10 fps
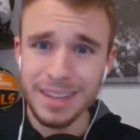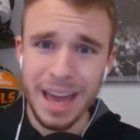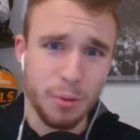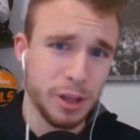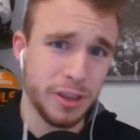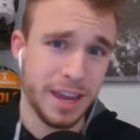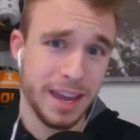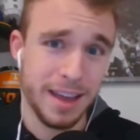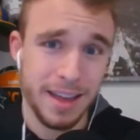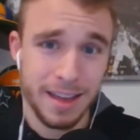and whether
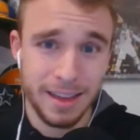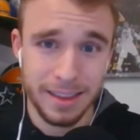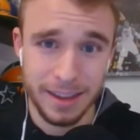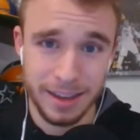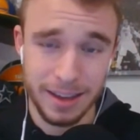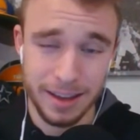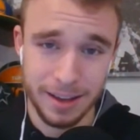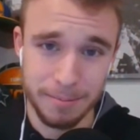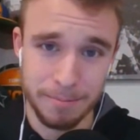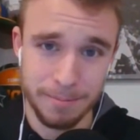they
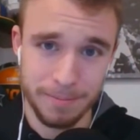paid